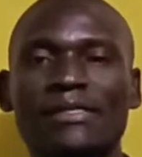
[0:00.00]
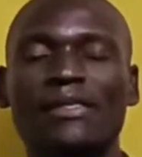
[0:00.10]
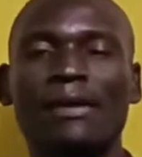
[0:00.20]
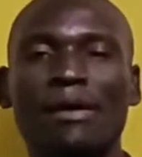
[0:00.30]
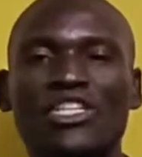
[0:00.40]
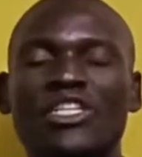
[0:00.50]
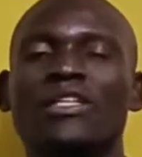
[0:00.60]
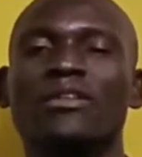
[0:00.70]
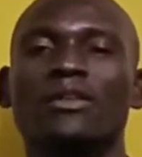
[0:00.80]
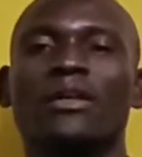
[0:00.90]
the
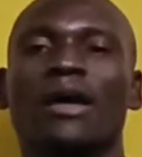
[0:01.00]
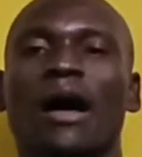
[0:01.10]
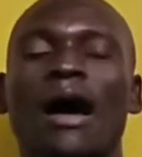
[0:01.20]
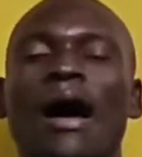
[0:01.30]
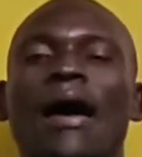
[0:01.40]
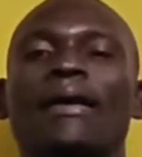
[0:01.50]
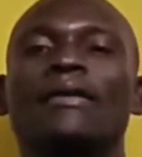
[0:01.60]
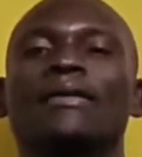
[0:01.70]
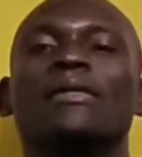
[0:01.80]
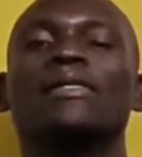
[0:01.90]
machine and
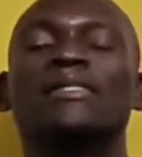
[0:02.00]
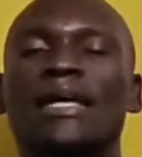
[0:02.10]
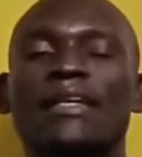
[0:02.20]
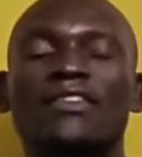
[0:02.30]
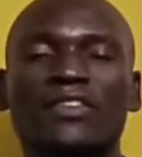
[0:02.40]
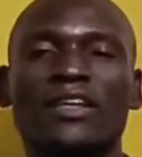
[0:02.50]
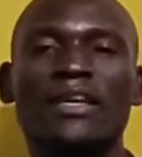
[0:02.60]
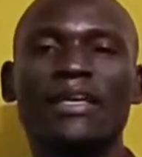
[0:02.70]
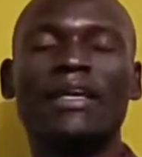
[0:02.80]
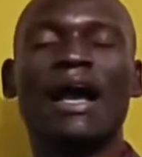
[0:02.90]
start
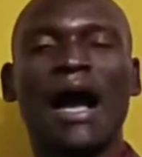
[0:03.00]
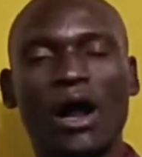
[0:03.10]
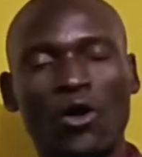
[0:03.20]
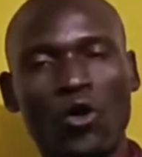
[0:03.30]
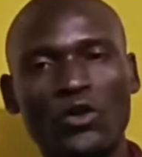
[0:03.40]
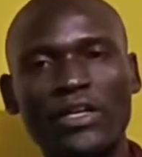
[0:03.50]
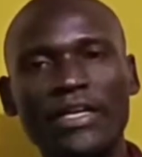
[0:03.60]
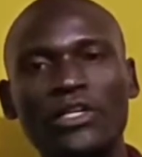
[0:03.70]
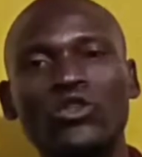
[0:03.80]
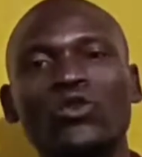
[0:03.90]
drilling
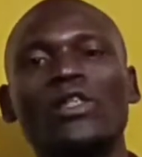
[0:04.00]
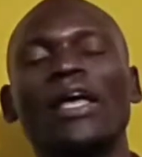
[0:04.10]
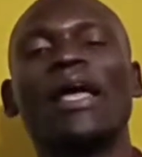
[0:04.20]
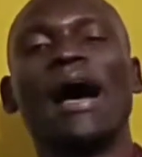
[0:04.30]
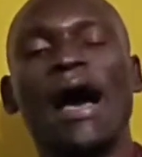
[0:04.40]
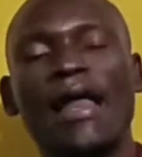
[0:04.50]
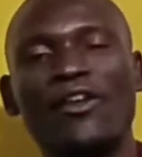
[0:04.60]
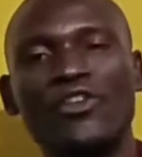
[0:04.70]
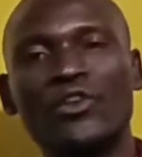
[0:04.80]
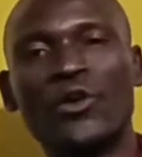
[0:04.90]
according to the
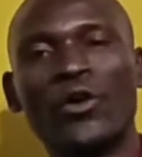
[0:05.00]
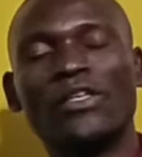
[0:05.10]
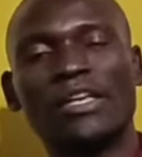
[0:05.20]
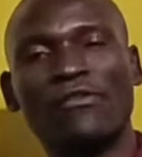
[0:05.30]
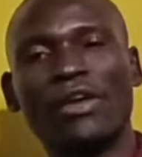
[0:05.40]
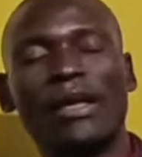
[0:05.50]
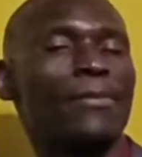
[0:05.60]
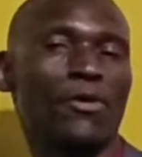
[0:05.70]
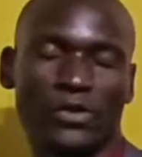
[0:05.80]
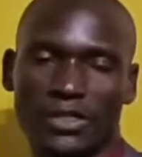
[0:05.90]
hydrological survey
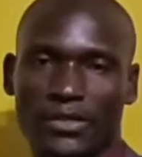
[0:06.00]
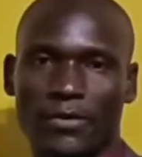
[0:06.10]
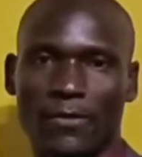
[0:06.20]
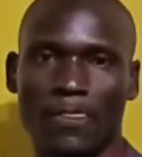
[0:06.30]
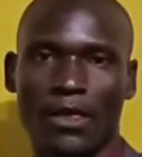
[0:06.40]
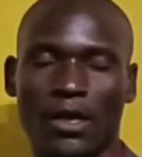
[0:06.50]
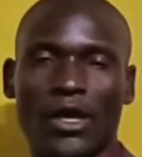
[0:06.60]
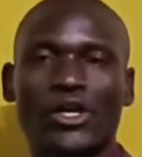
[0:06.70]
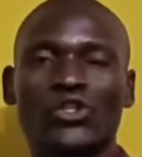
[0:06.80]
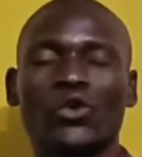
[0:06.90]
report.
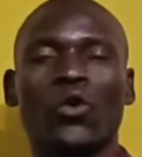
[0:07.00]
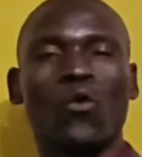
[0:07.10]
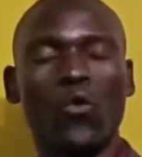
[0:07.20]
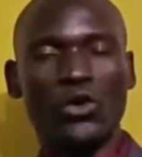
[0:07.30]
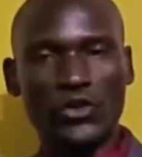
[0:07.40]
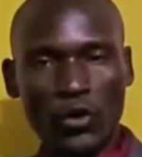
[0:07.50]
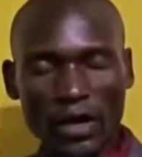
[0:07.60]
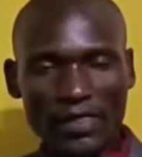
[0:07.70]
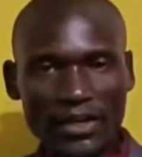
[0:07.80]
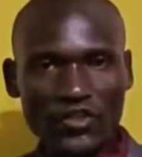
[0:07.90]
So during
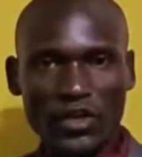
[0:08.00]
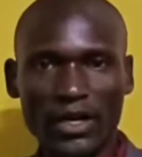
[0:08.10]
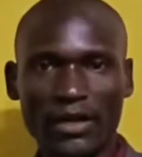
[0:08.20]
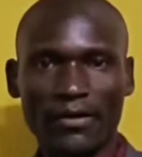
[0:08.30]
the drilling,